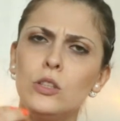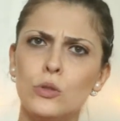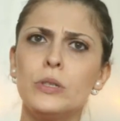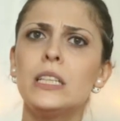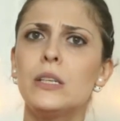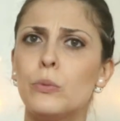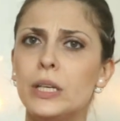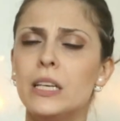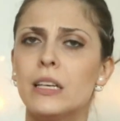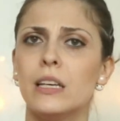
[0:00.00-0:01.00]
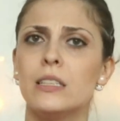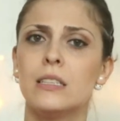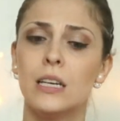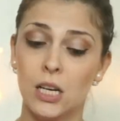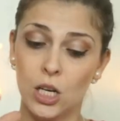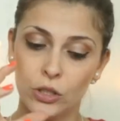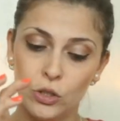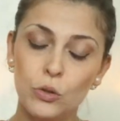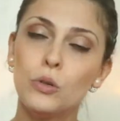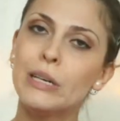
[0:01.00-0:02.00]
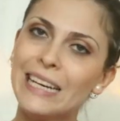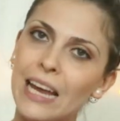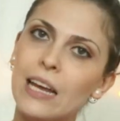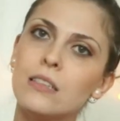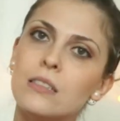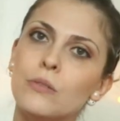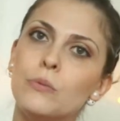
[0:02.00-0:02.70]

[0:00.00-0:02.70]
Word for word: during the weekend, to create,